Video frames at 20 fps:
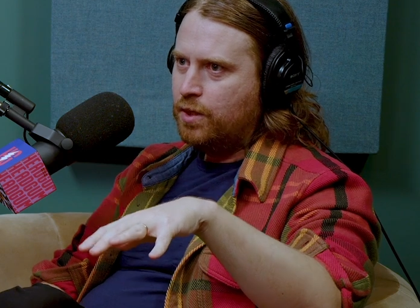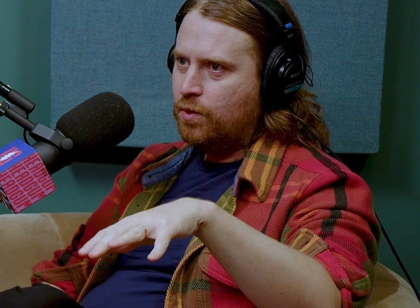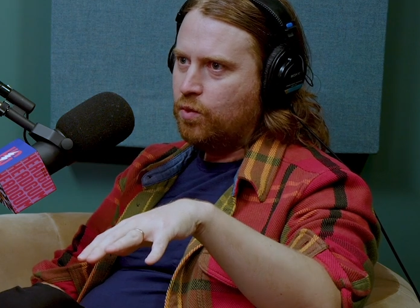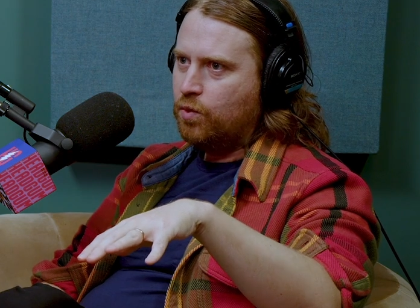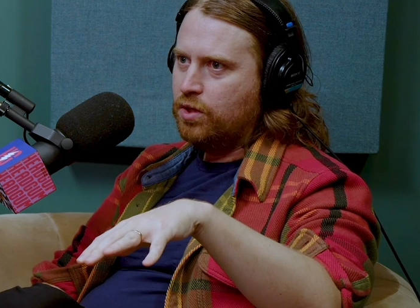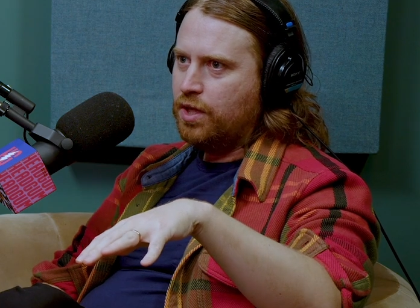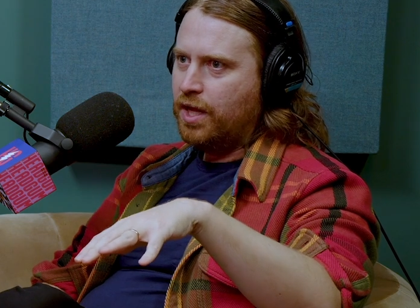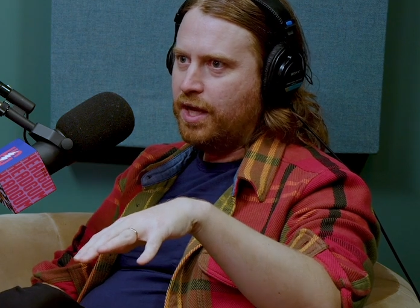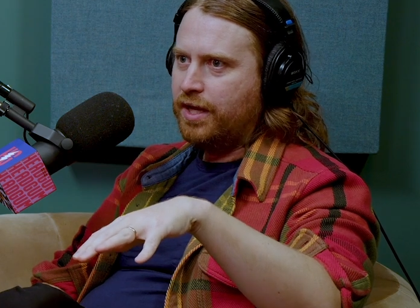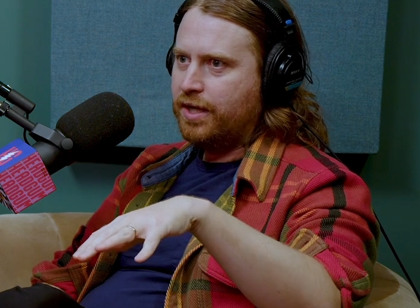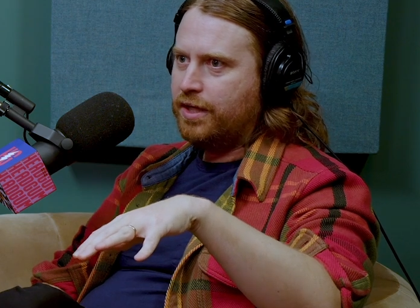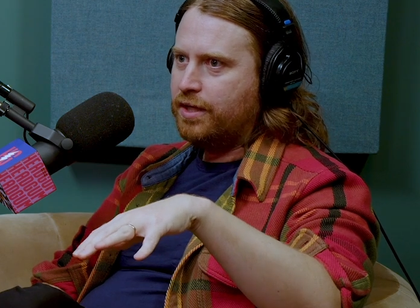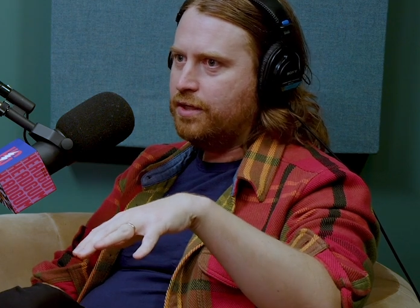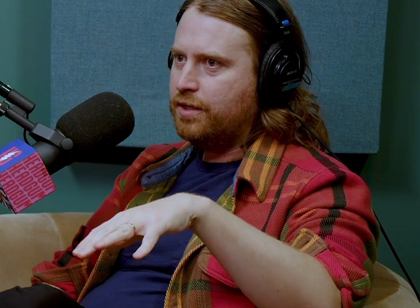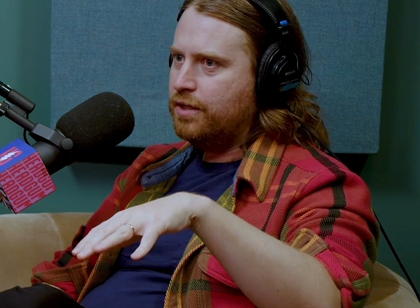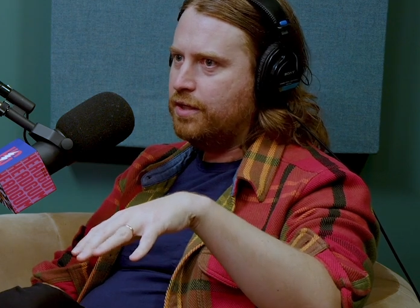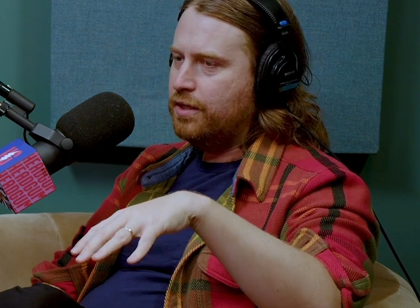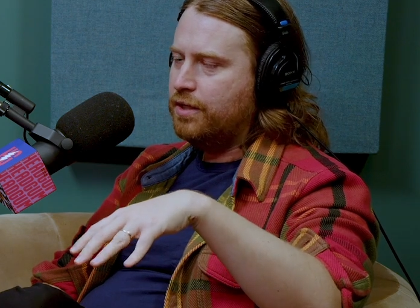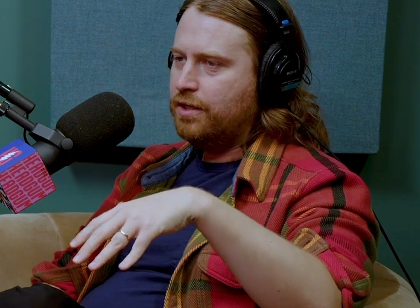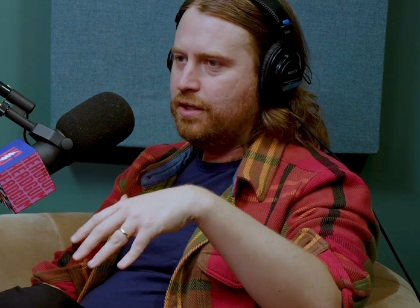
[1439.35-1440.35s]
We're like,
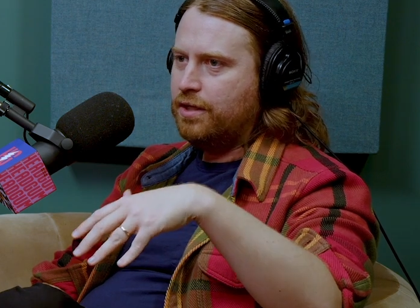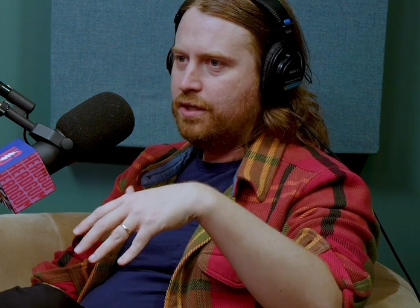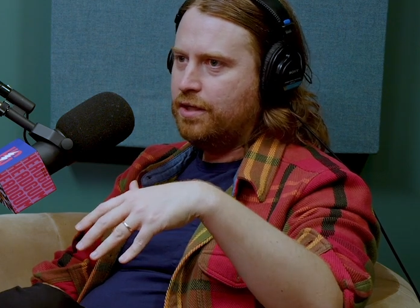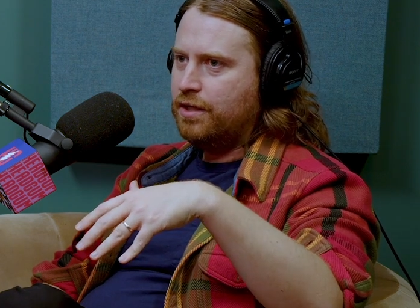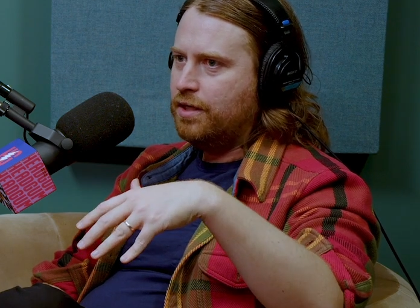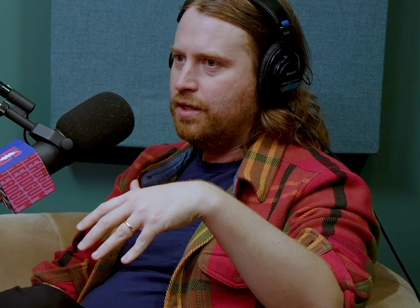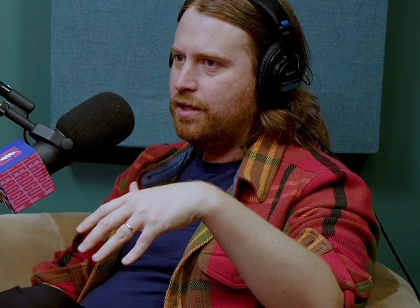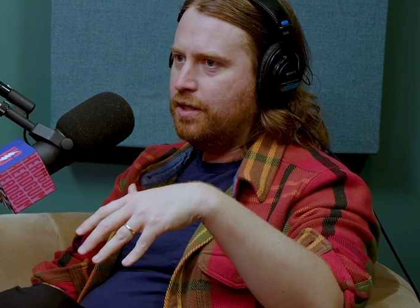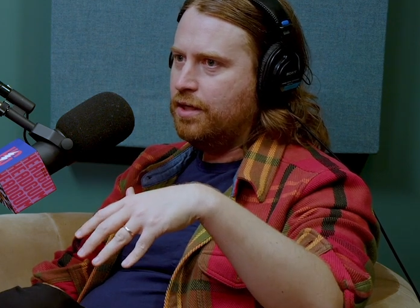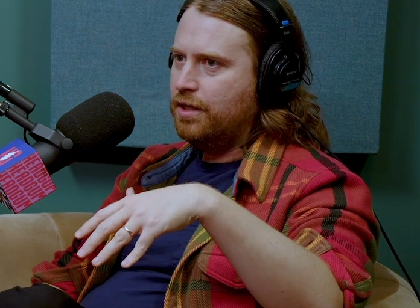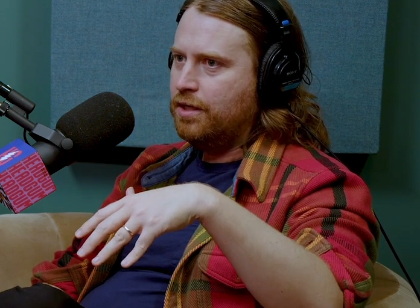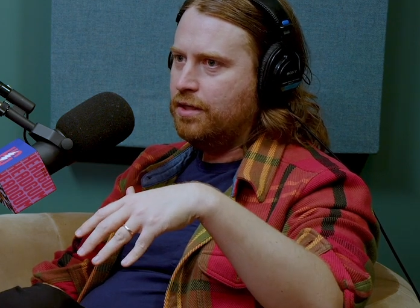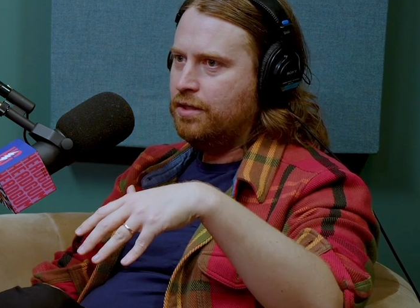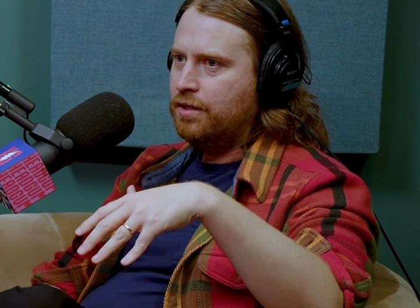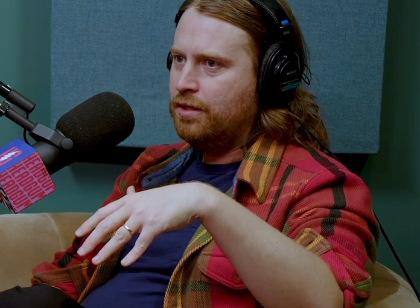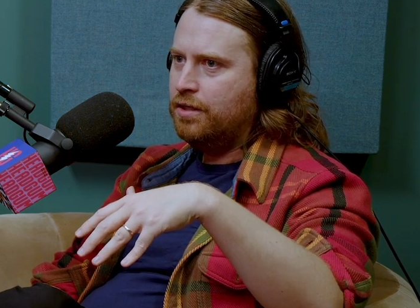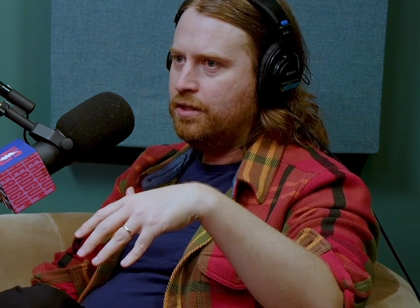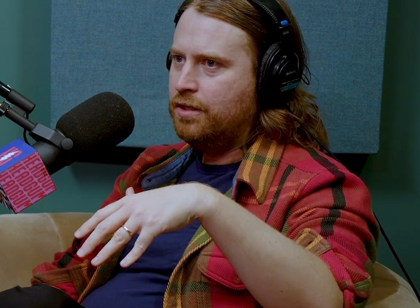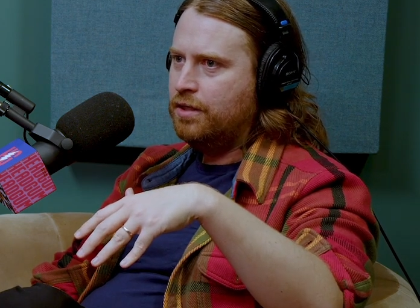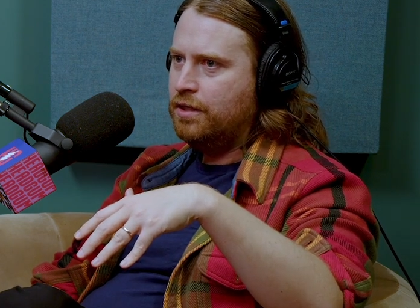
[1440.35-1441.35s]
uh,
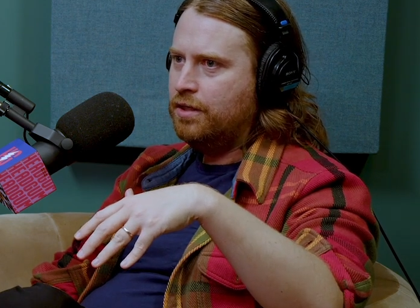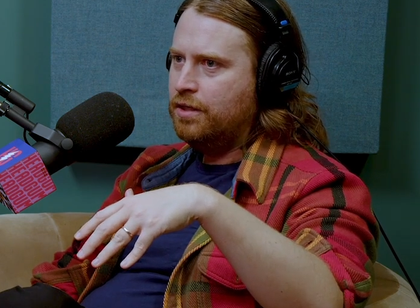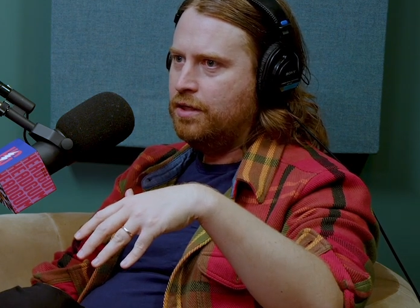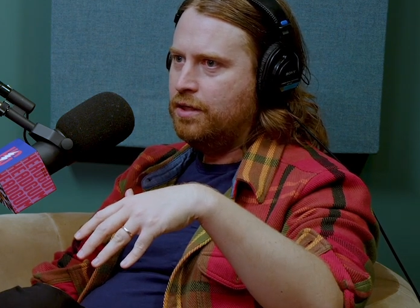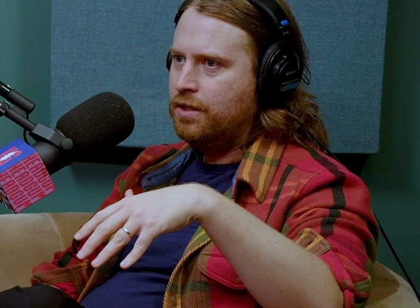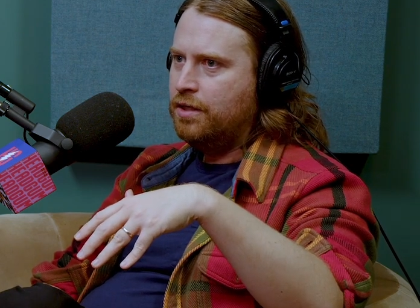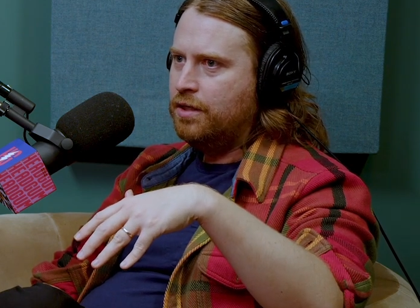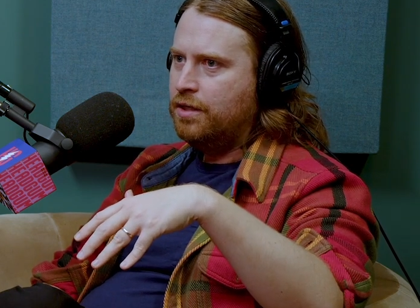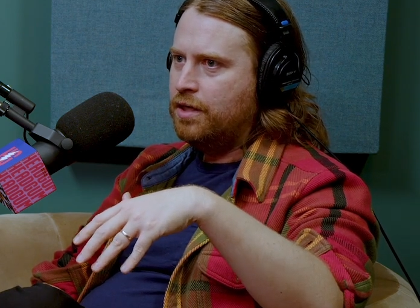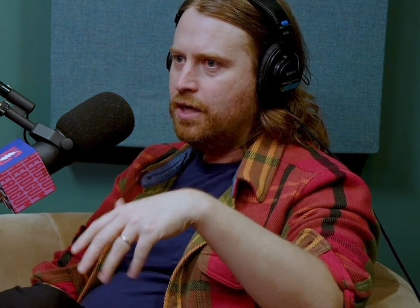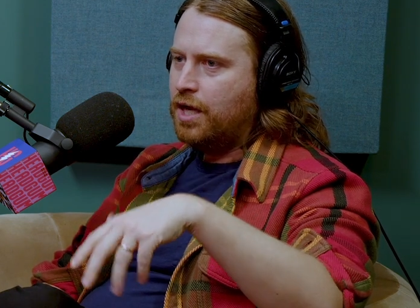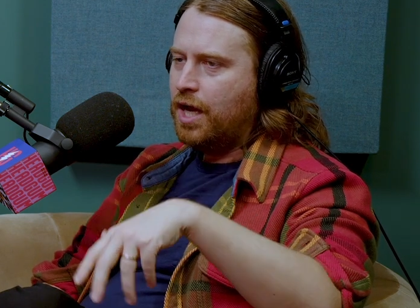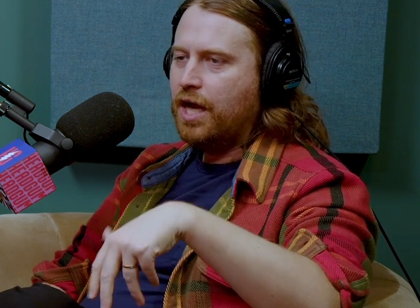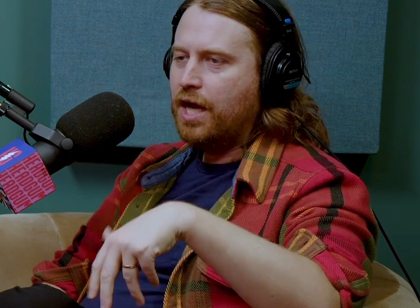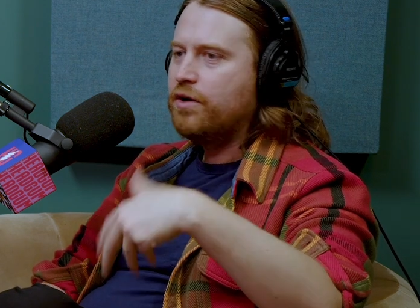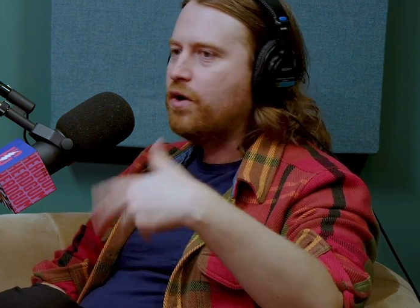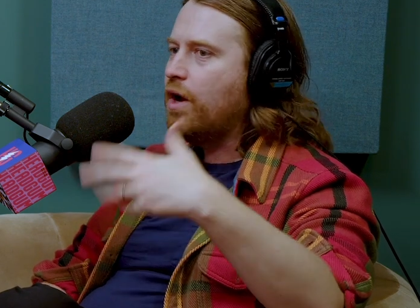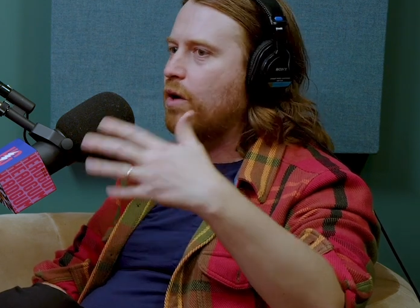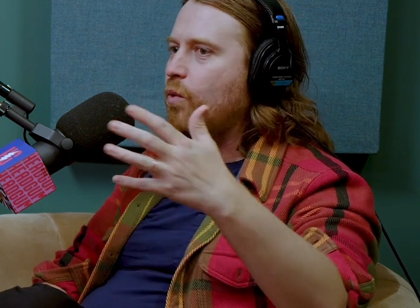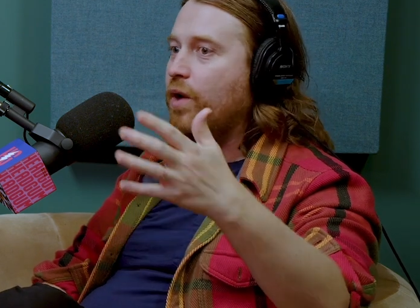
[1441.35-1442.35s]
I
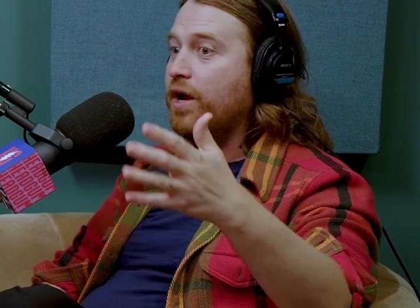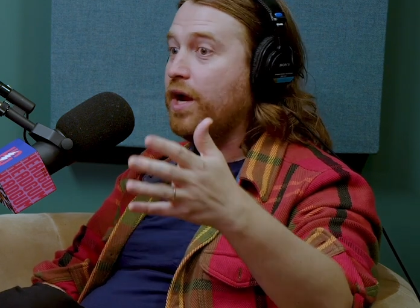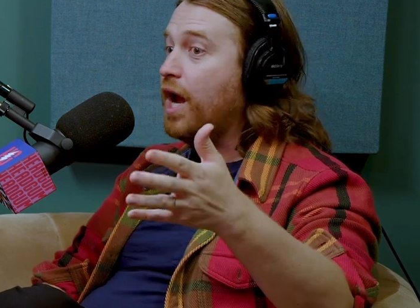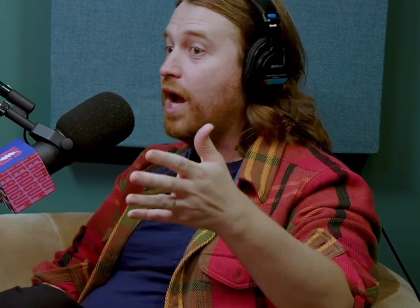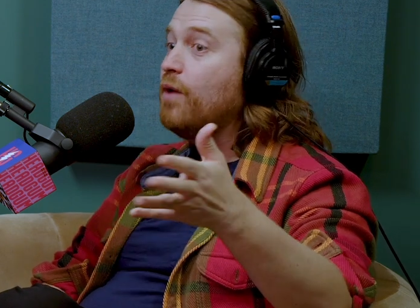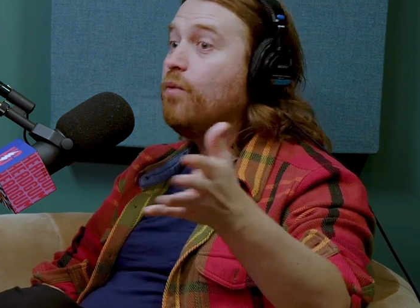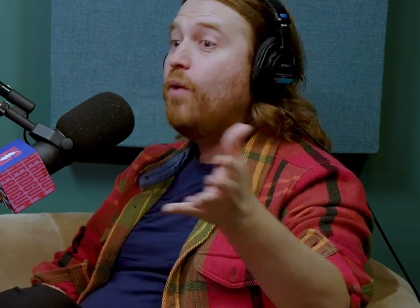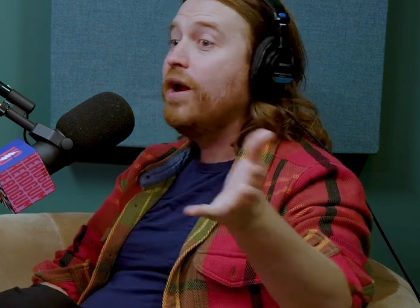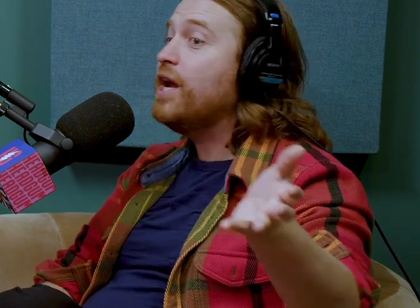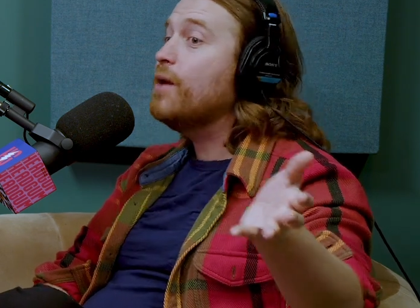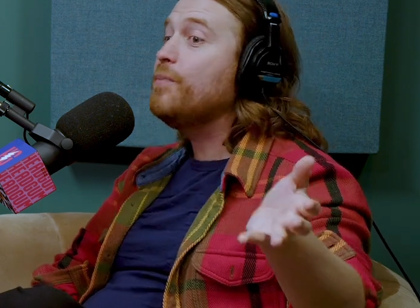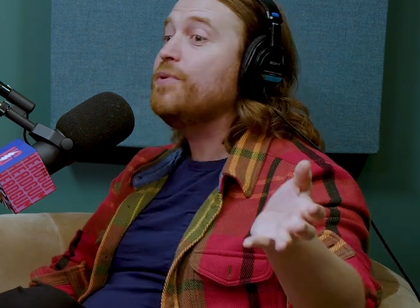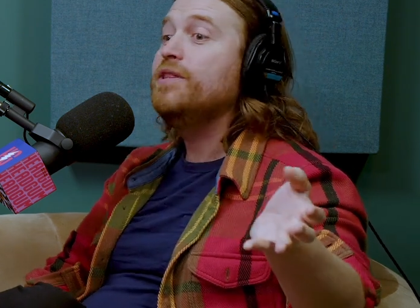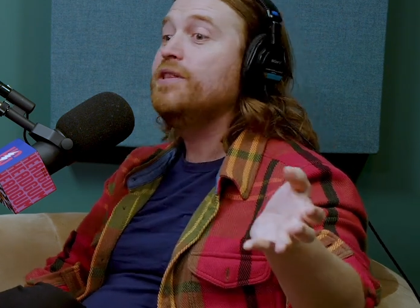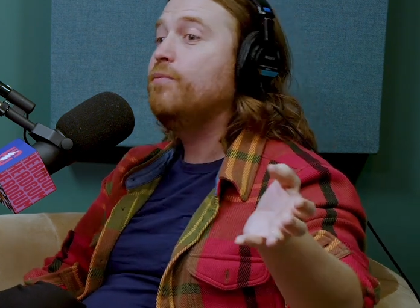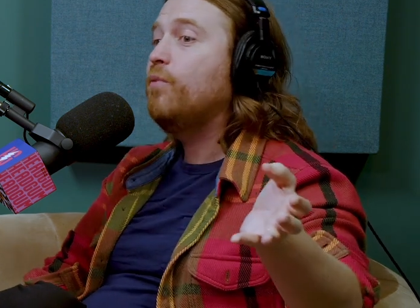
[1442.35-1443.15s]
don't know. I wake, I wake up in the